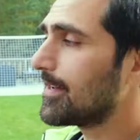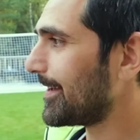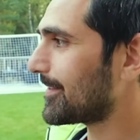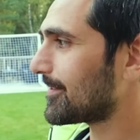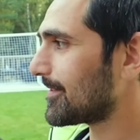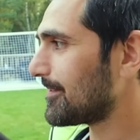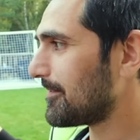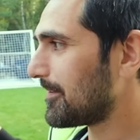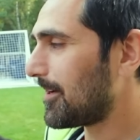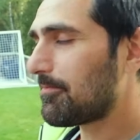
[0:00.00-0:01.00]
It's
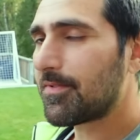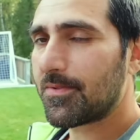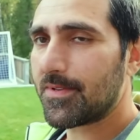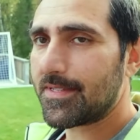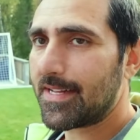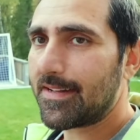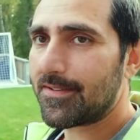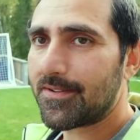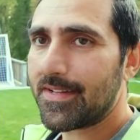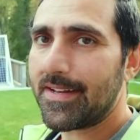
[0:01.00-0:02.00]
up to a
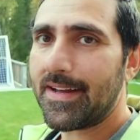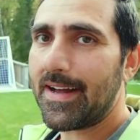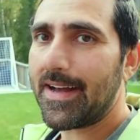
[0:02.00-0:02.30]
standard that